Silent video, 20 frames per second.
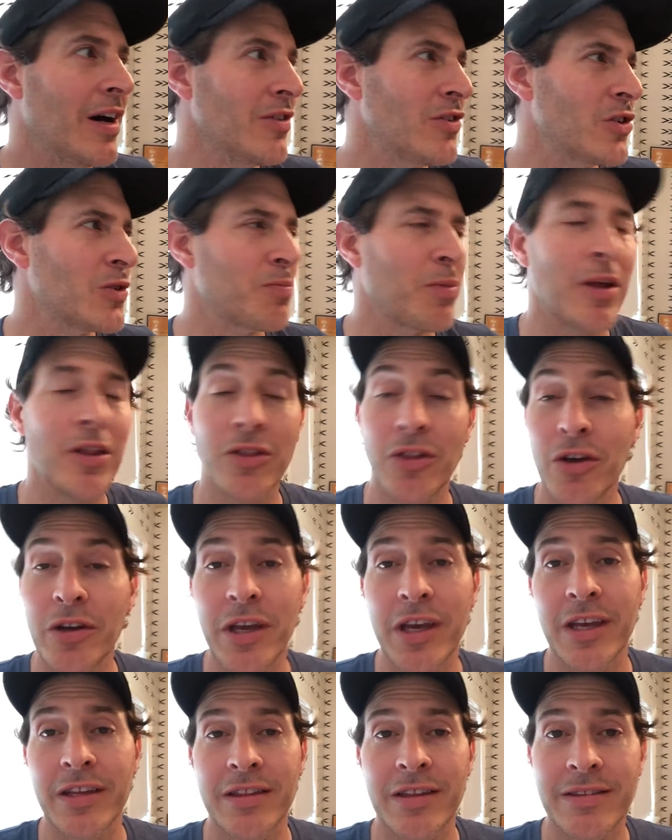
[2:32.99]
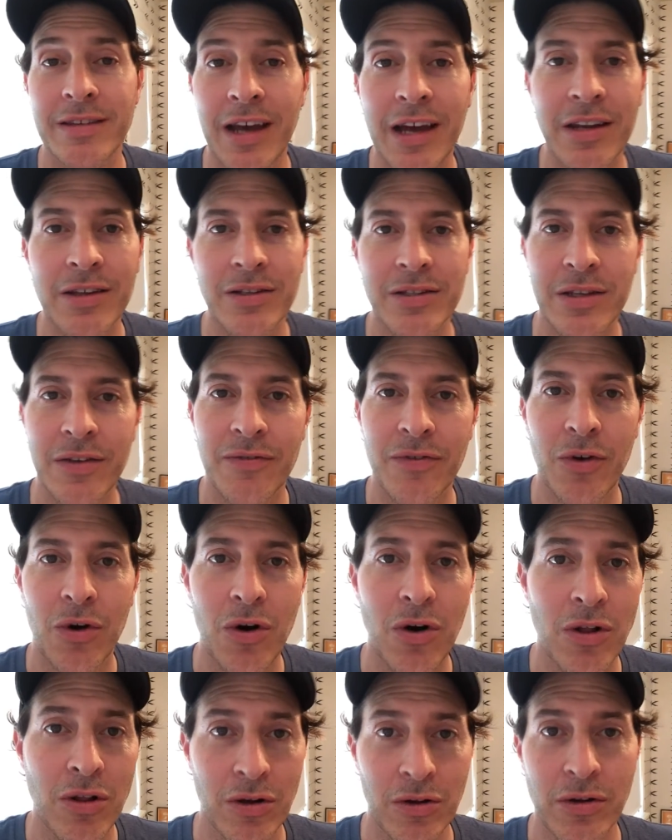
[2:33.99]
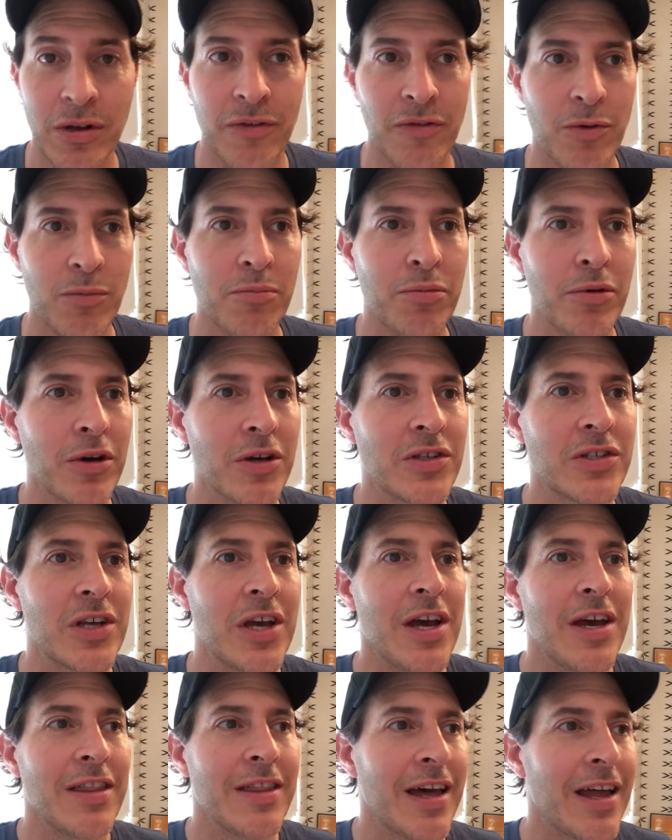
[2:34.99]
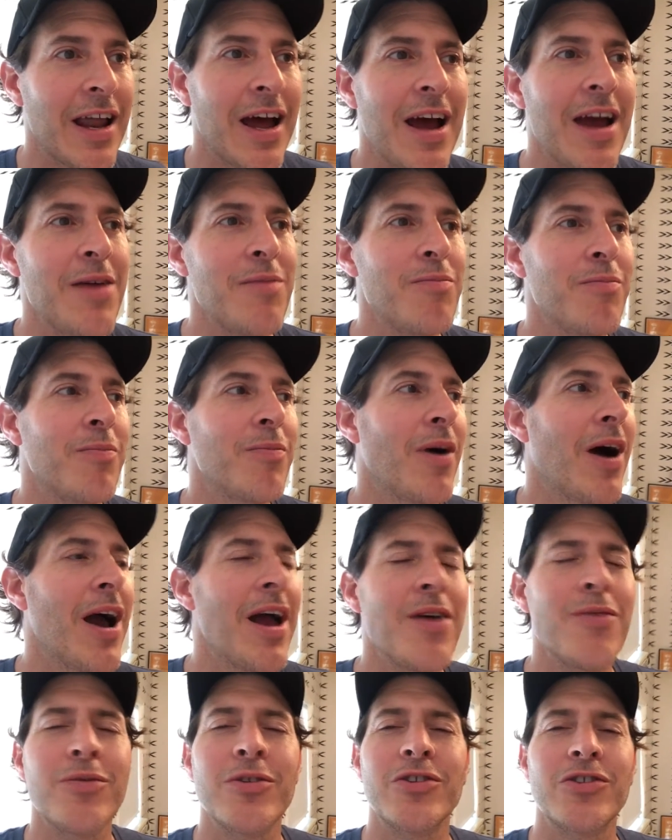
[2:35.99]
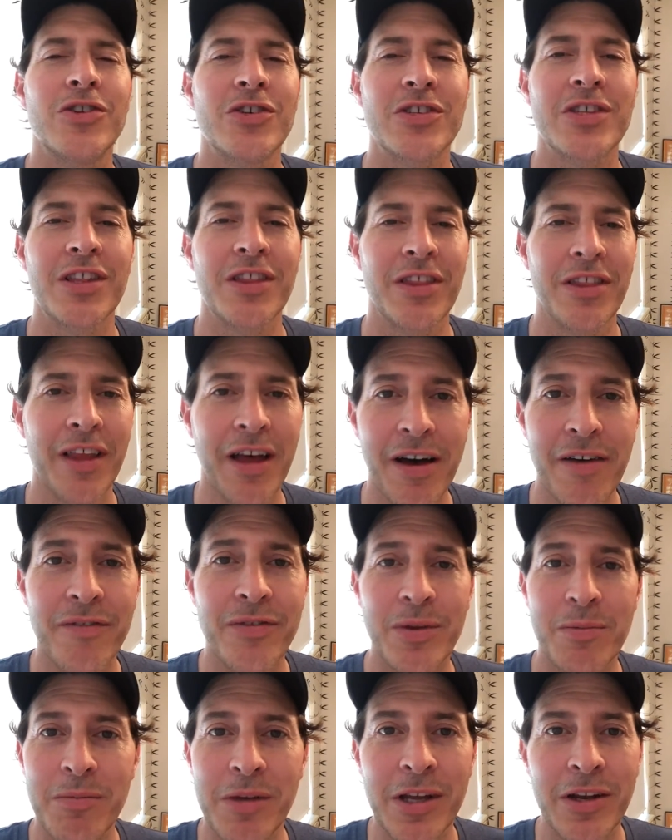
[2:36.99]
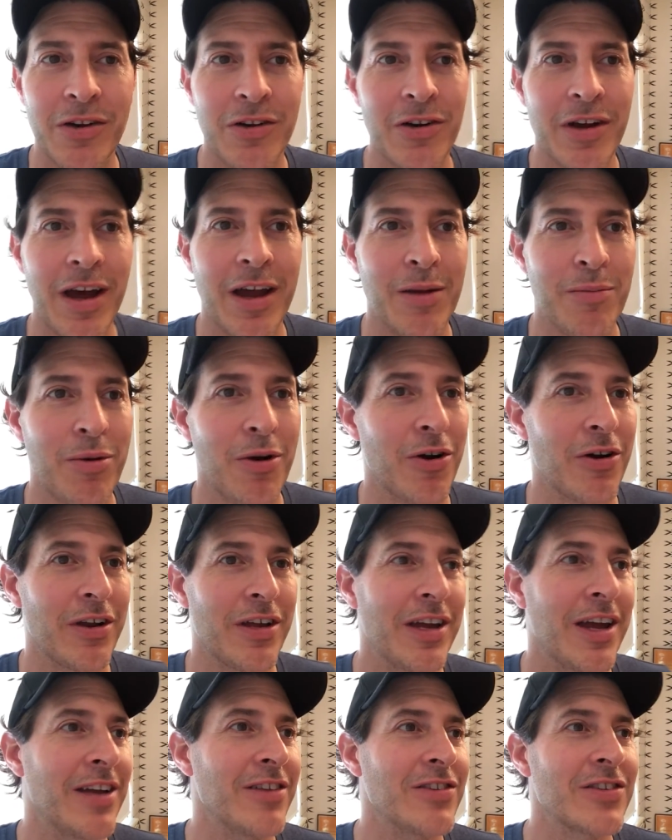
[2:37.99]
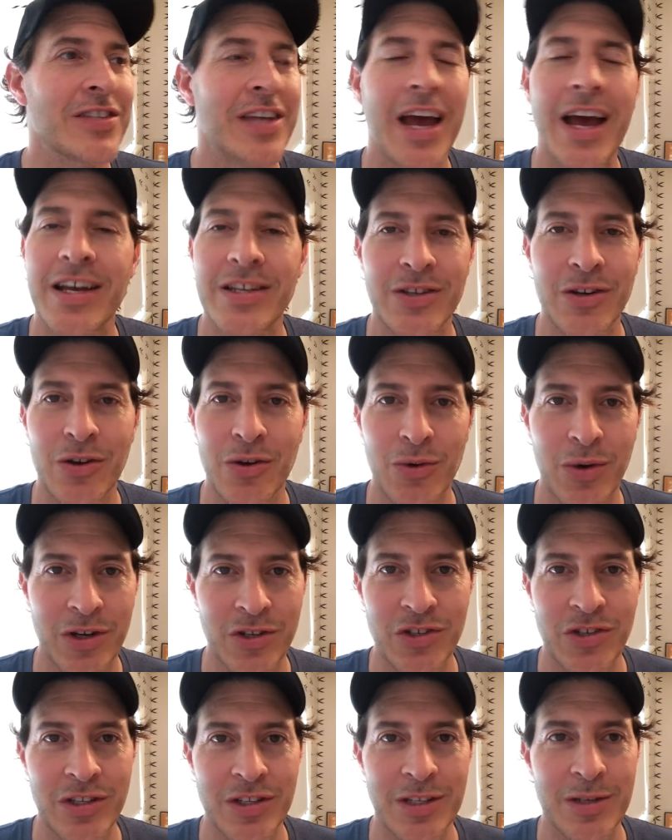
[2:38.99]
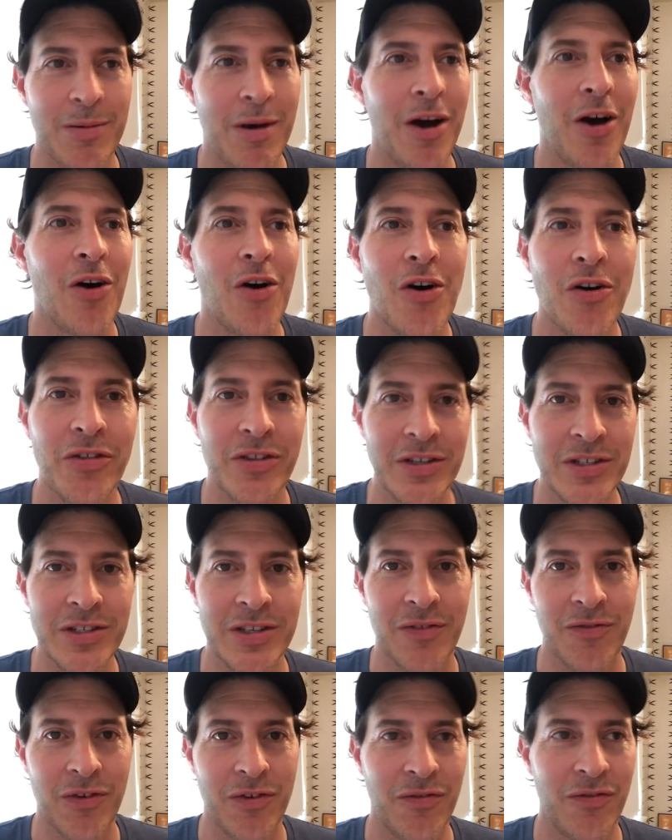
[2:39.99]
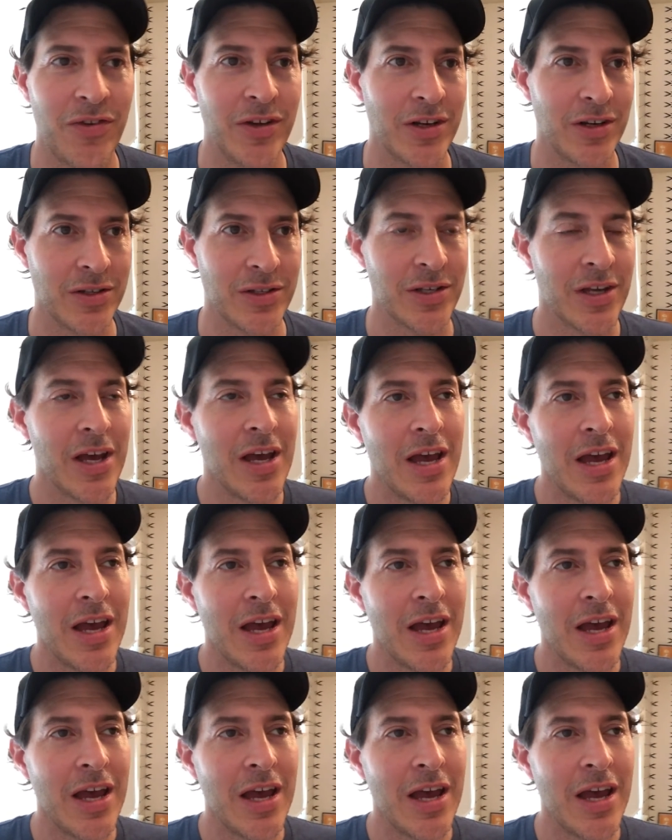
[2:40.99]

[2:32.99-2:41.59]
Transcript: just by looking at the titles of all her different books that I would just love to meet her at a party and just ask her questions about all these different fields.